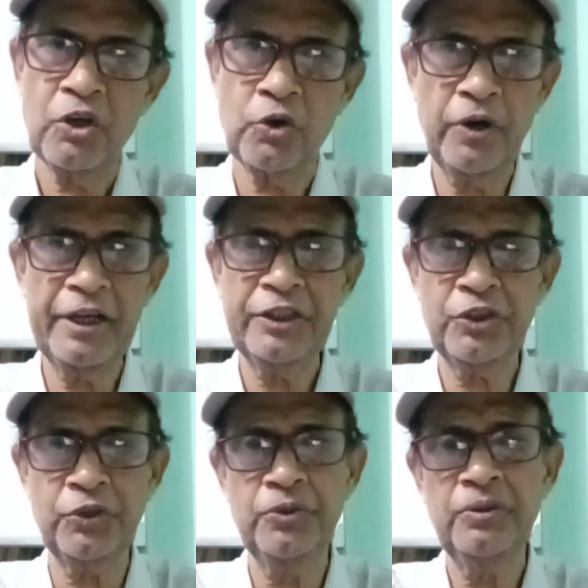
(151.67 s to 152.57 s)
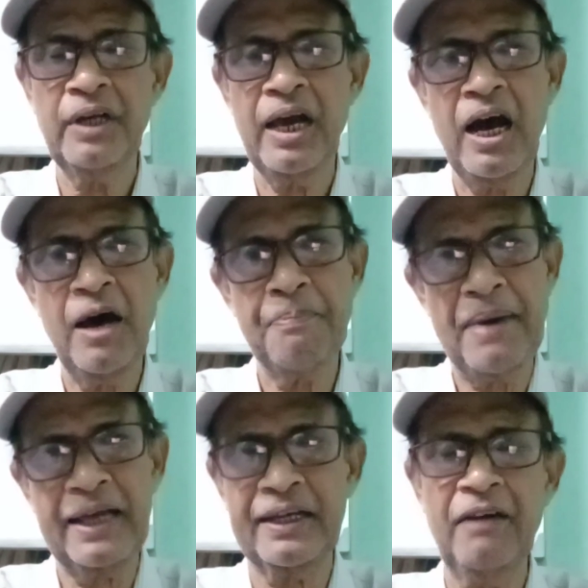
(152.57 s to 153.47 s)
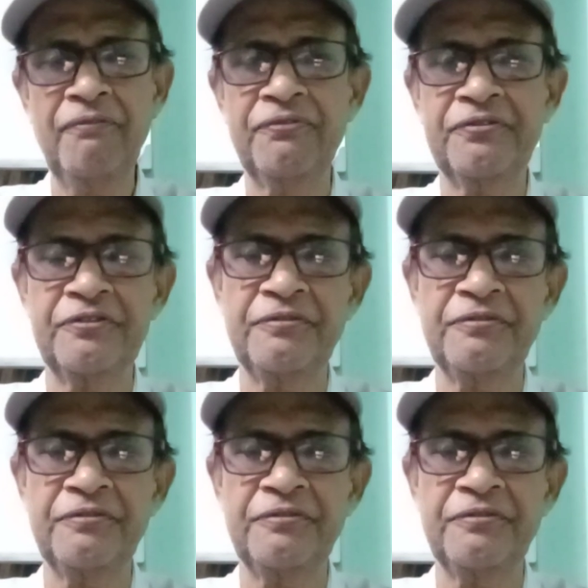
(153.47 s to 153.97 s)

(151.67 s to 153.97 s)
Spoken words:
going through a paragraph